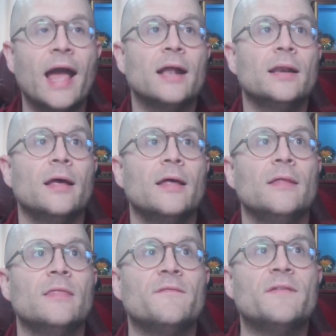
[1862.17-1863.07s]
And
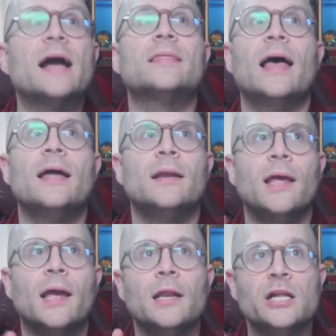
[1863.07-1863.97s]
the fact that
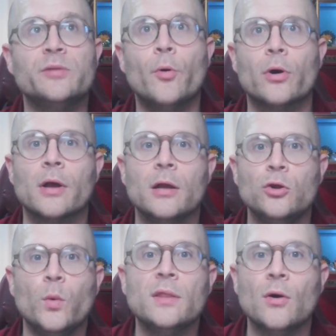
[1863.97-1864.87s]
in each book,
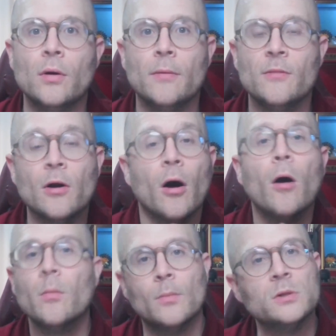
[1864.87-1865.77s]
there are
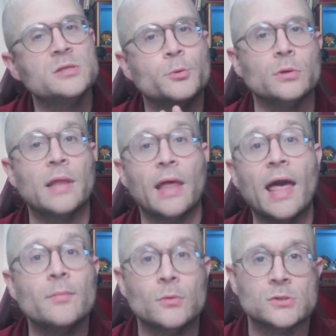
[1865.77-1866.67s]
multiple
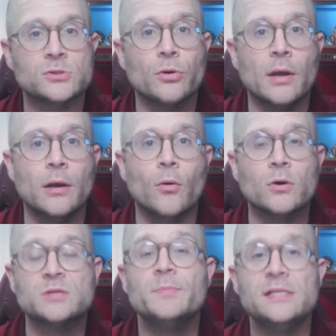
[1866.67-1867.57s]
animals or
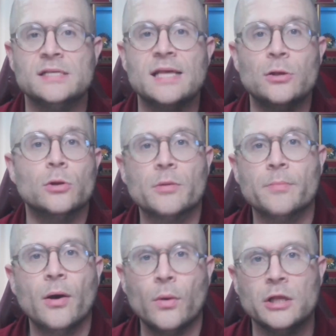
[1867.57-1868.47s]
species that you learn
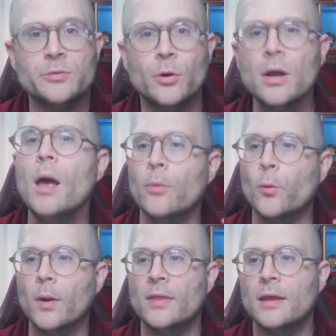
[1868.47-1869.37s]
about in each book, but
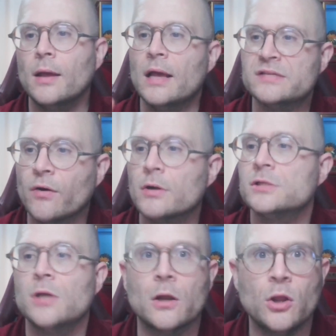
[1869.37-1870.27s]
really, as far as
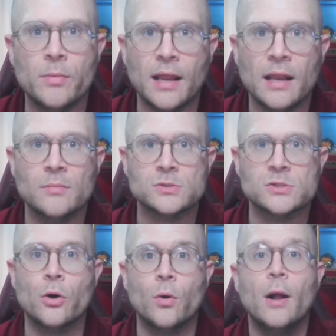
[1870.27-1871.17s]
non-human animals
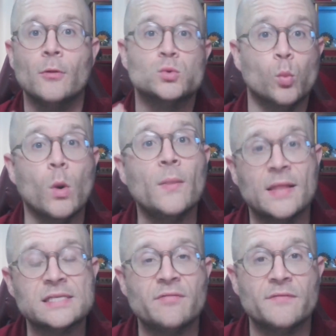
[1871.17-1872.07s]
go, there's one that's
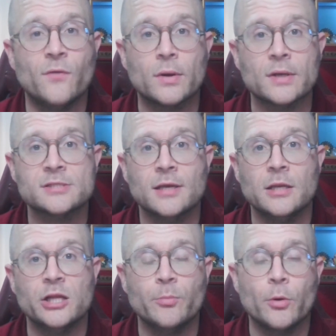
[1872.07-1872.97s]
given a focus in
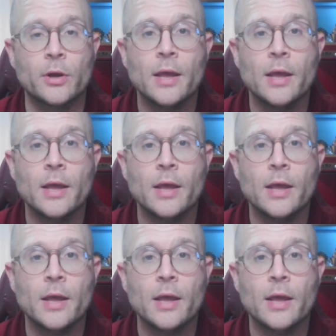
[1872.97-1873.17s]
each book.